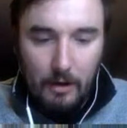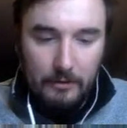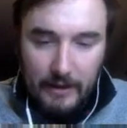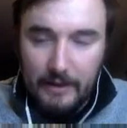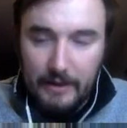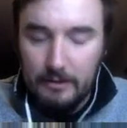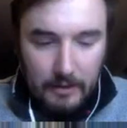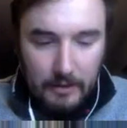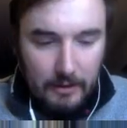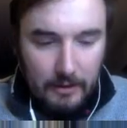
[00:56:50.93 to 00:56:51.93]
Oh, you're right.
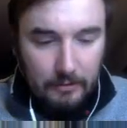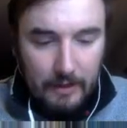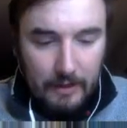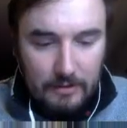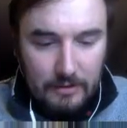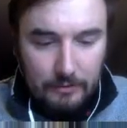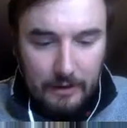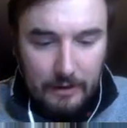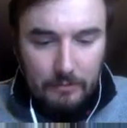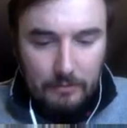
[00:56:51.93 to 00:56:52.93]
Okay, so sound
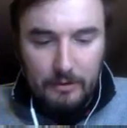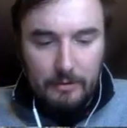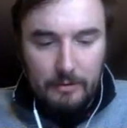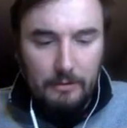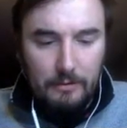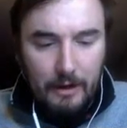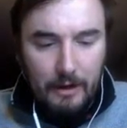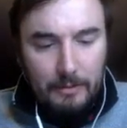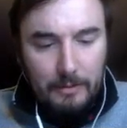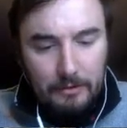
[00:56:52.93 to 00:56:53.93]
travels faster in water compared
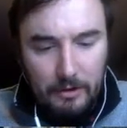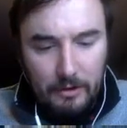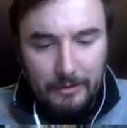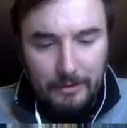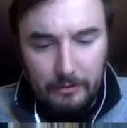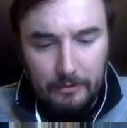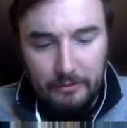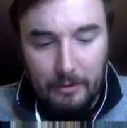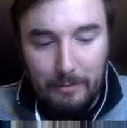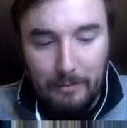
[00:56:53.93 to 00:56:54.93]
with air because water
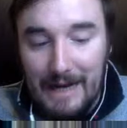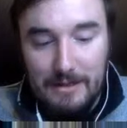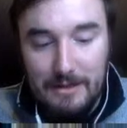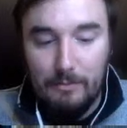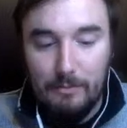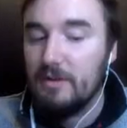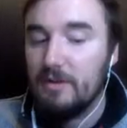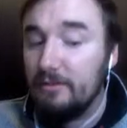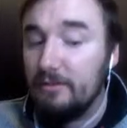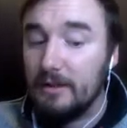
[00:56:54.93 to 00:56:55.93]
particles are packed in
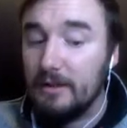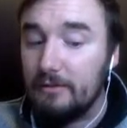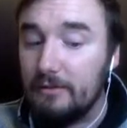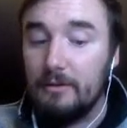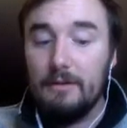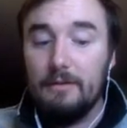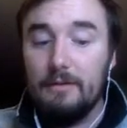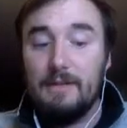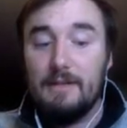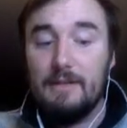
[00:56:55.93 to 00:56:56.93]
more densely. So it
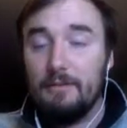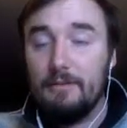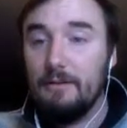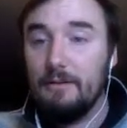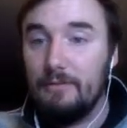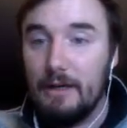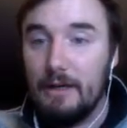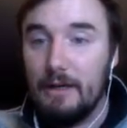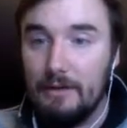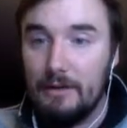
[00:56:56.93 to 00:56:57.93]
is the density.
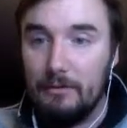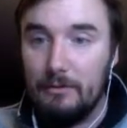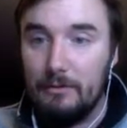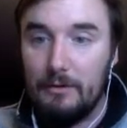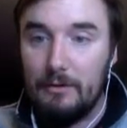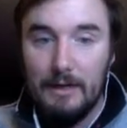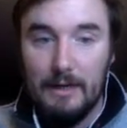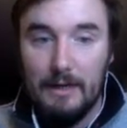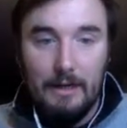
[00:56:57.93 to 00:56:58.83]
Very cool.